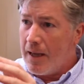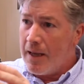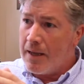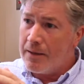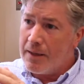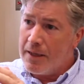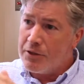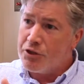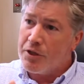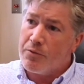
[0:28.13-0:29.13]
and
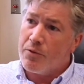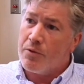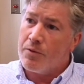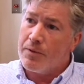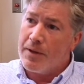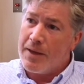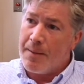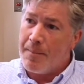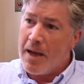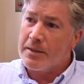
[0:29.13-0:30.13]
in general,
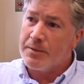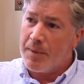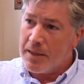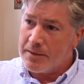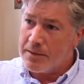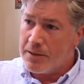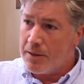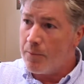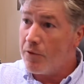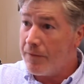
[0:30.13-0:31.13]
that maximizes the
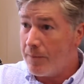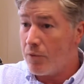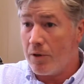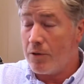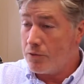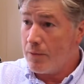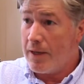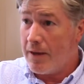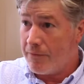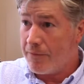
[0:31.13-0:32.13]
number of embryos we
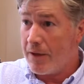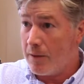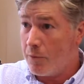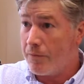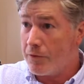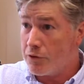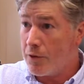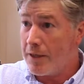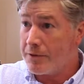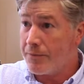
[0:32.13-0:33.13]
have available for
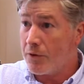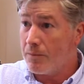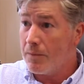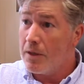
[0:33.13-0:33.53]
transfer.